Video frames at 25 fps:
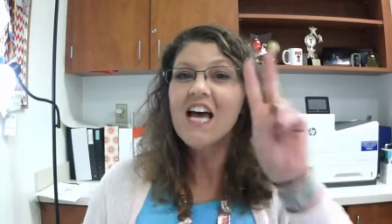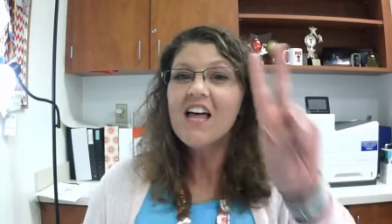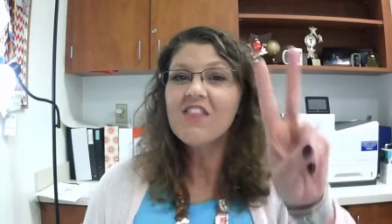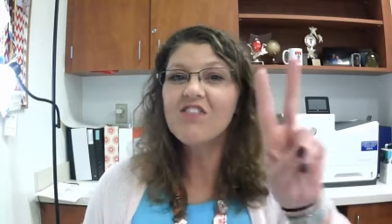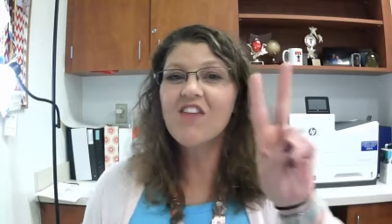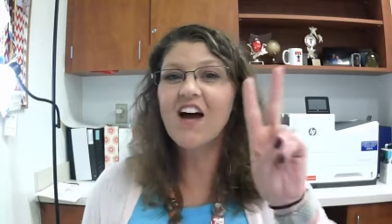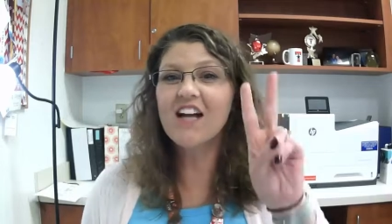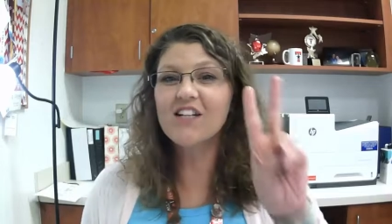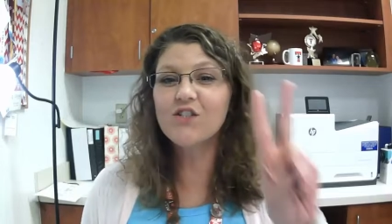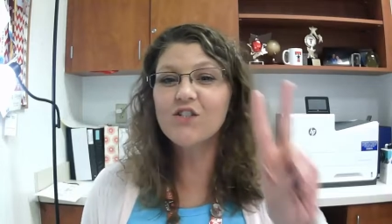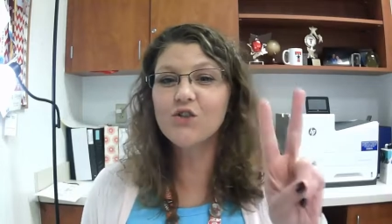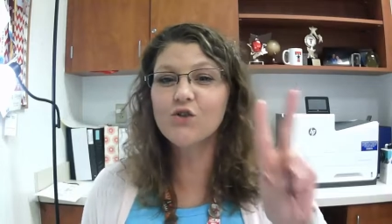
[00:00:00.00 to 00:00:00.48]

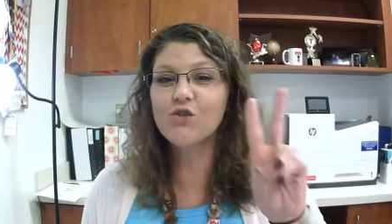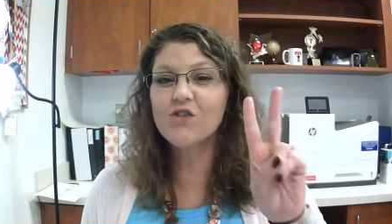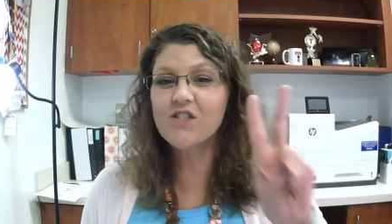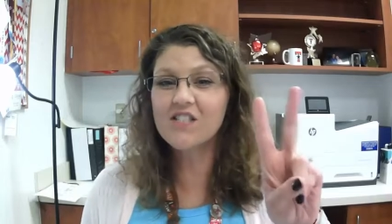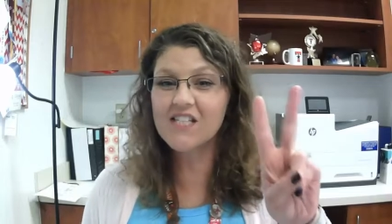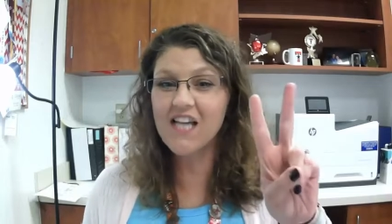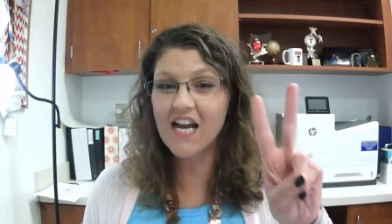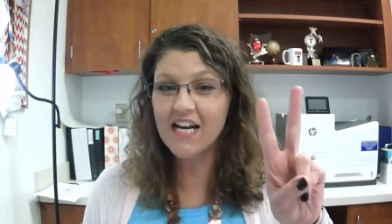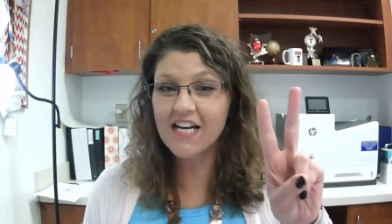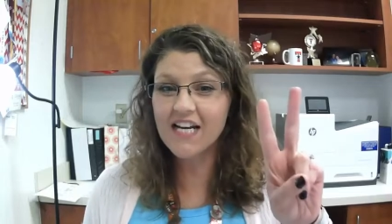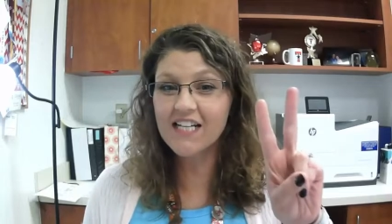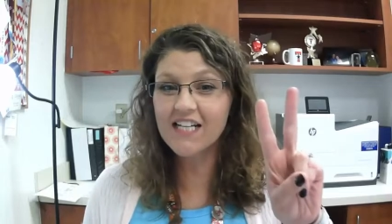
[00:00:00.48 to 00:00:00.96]
That's your
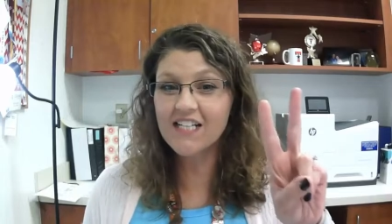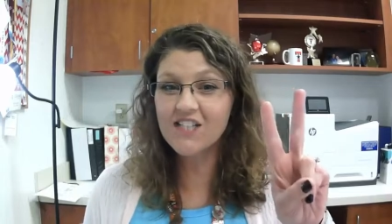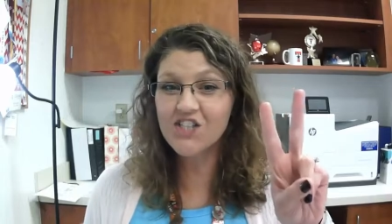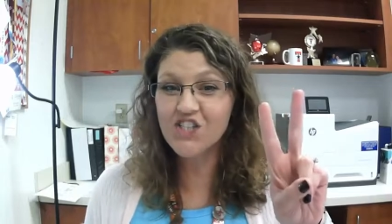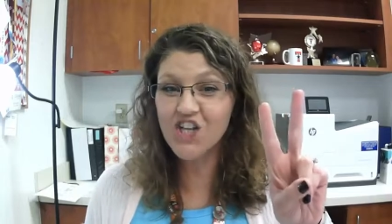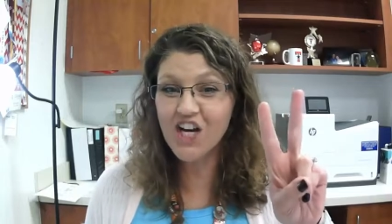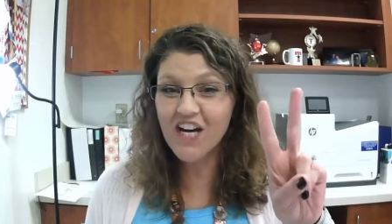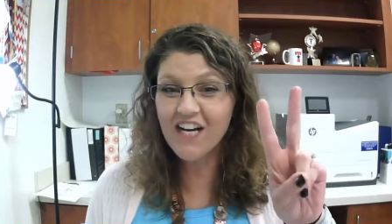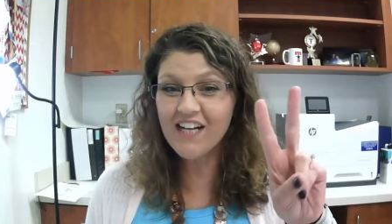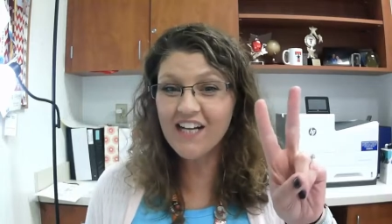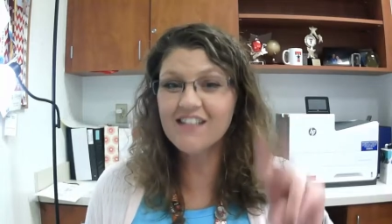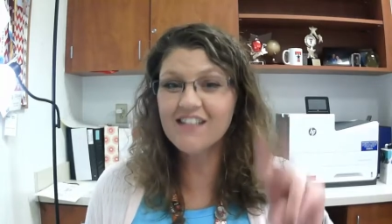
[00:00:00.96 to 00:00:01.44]
second
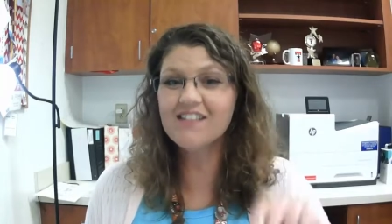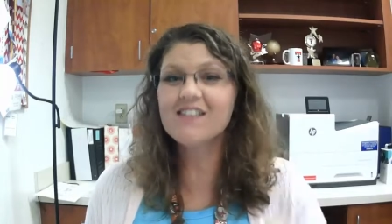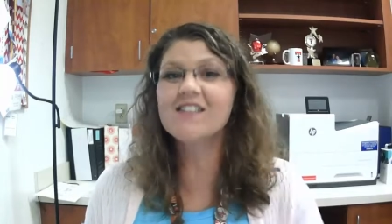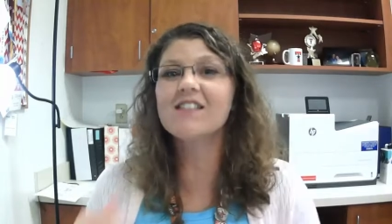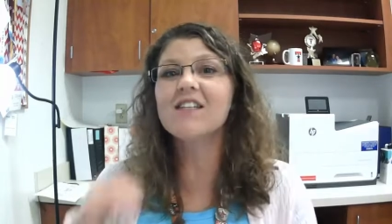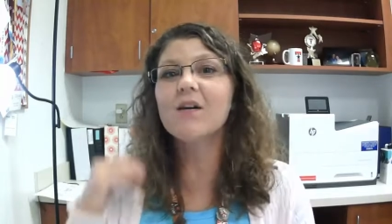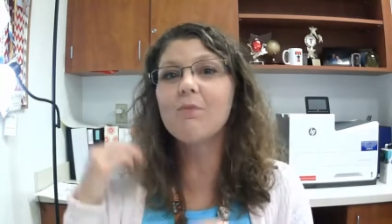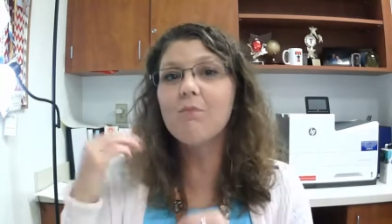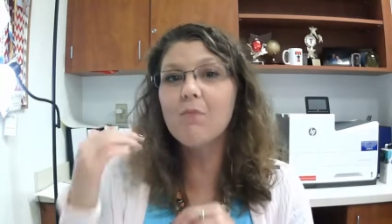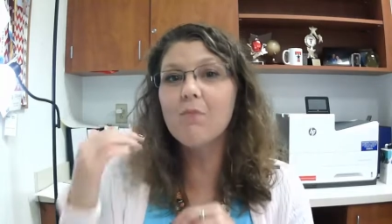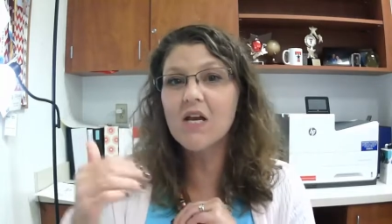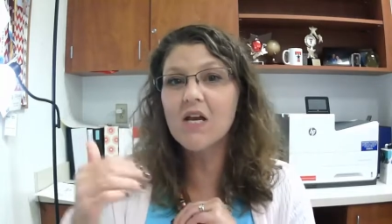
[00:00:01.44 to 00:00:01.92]
chance
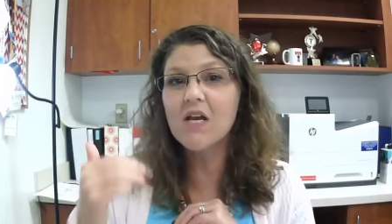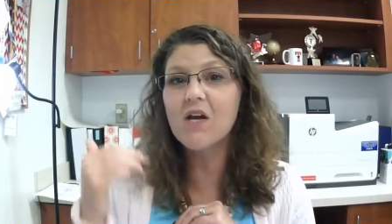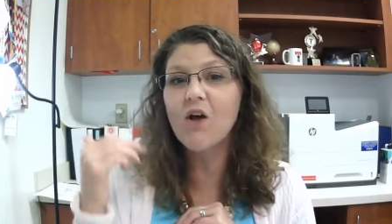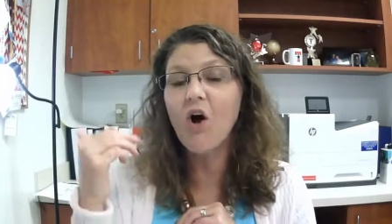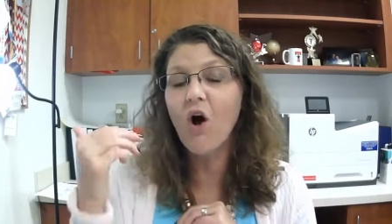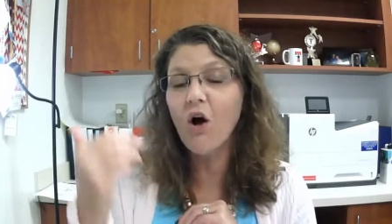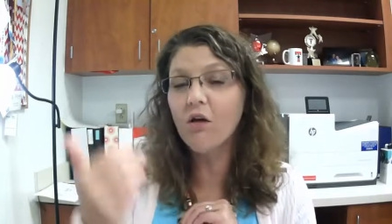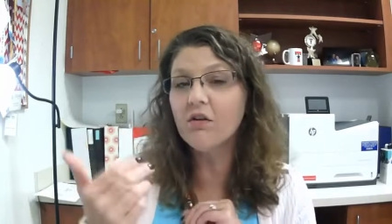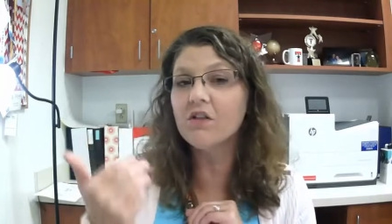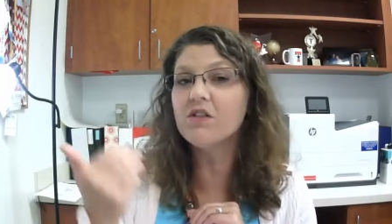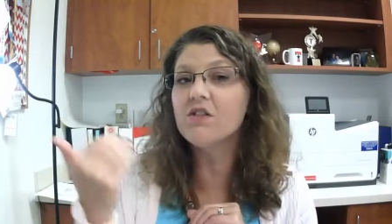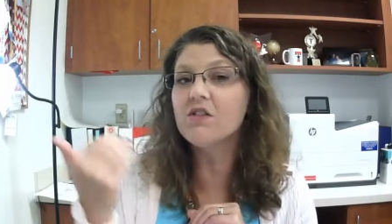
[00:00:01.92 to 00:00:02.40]
to meet
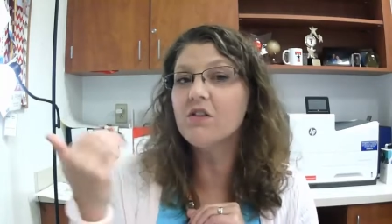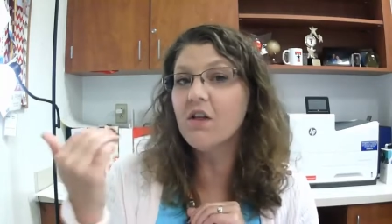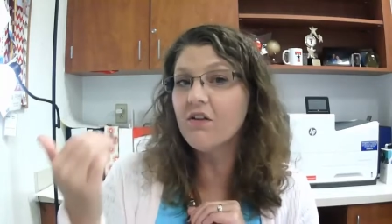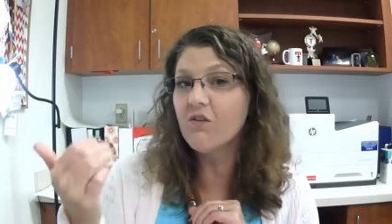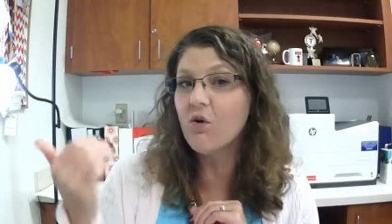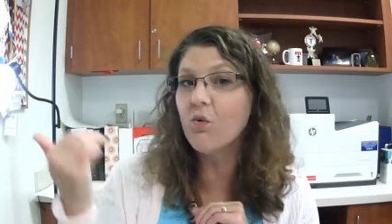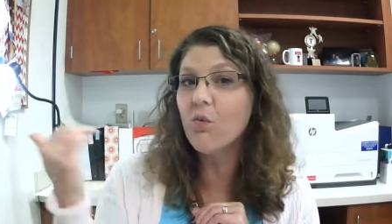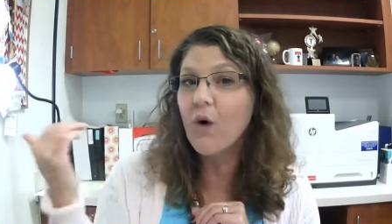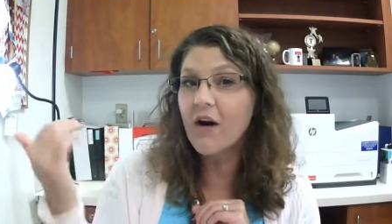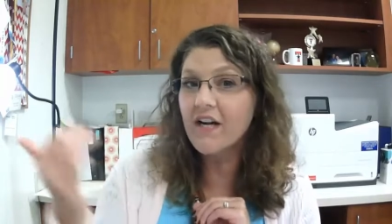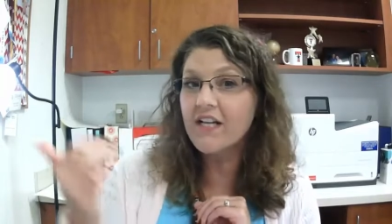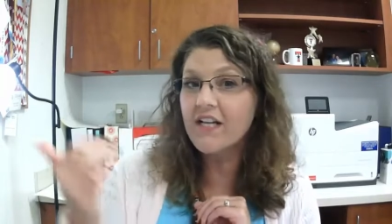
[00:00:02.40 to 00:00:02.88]
college
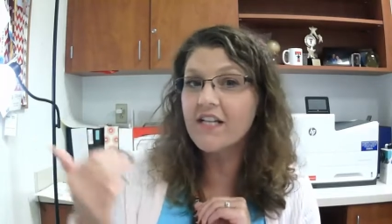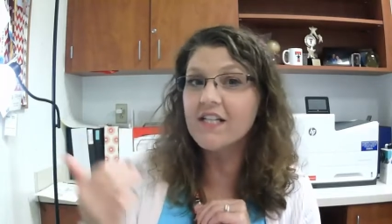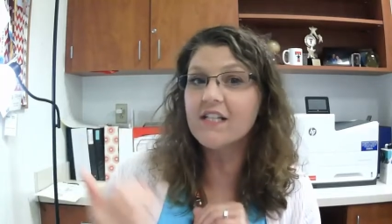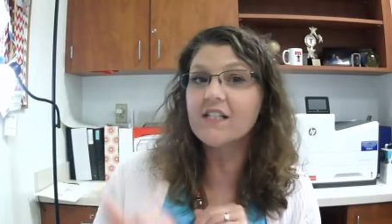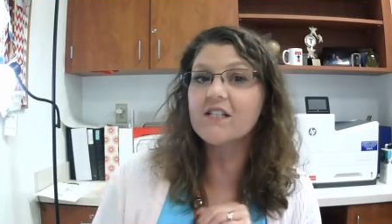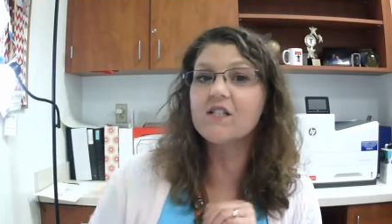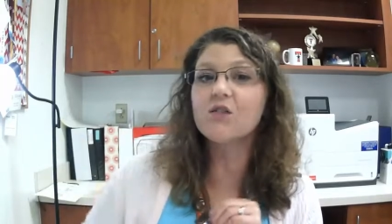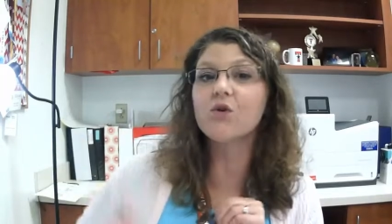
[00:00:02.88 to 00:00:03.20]
level readiness.